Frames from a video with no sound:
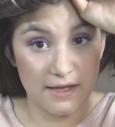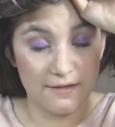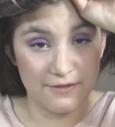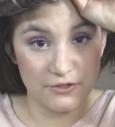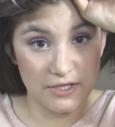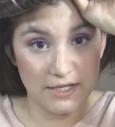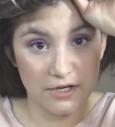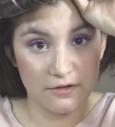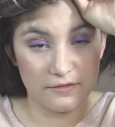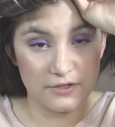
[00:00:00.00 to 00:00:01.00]
If you take
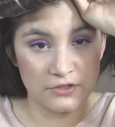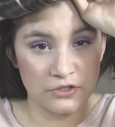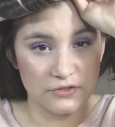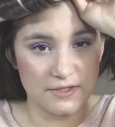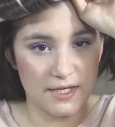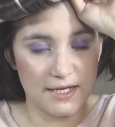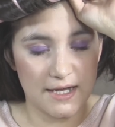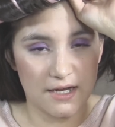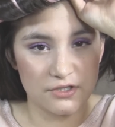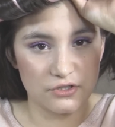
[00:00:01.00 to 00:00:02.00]
care of these curls, they can
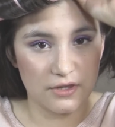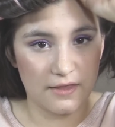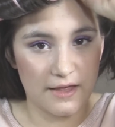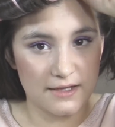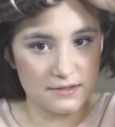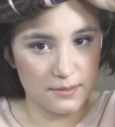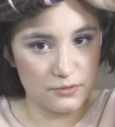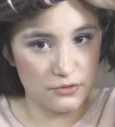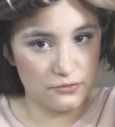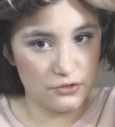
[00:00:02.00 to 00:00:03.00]
actually last
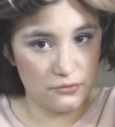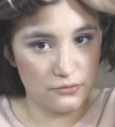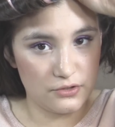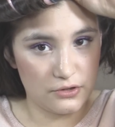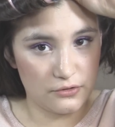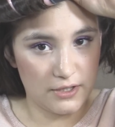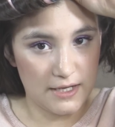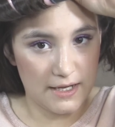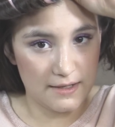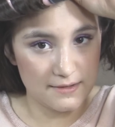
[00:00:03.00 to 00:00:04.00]
up to 2 to 3
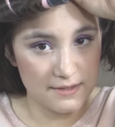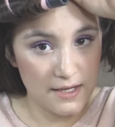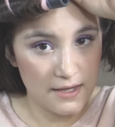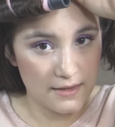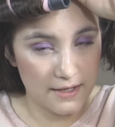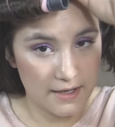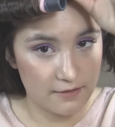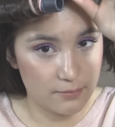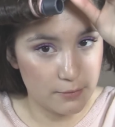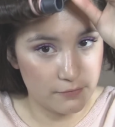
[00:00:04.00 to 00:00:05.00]
days. They
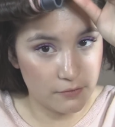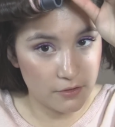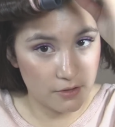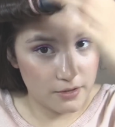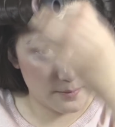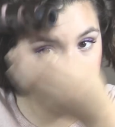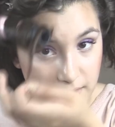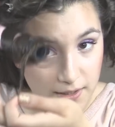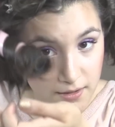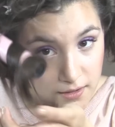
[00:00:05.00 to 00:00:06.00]
have before on
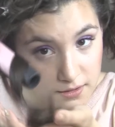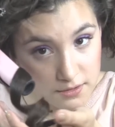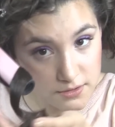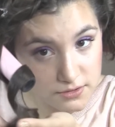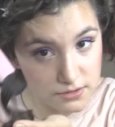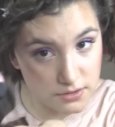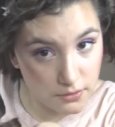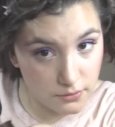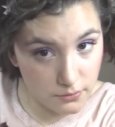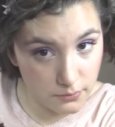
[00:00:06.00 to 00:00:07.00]
me.
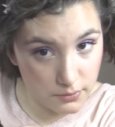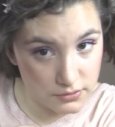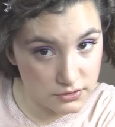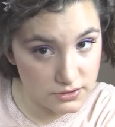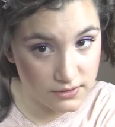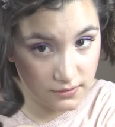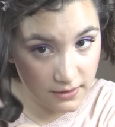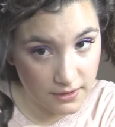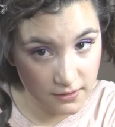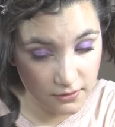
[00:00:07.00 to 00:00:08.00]
So just
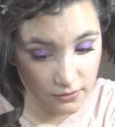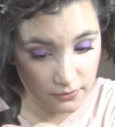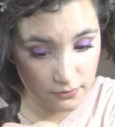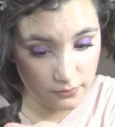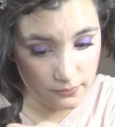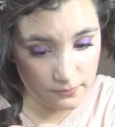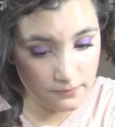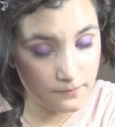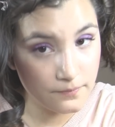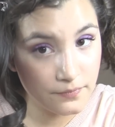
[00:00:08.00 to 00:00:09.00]
let it go.
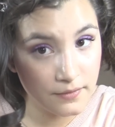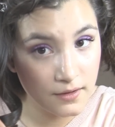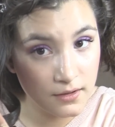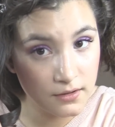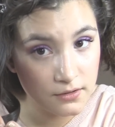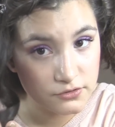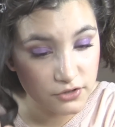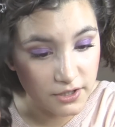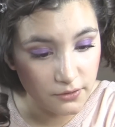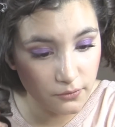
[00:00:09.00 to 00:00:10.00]

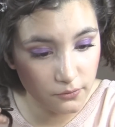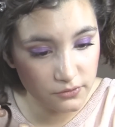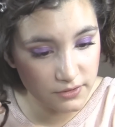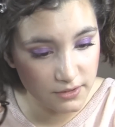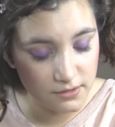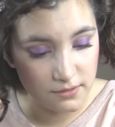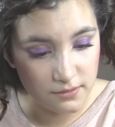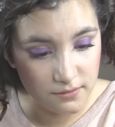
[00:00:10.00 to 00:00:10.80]
Try to hold it.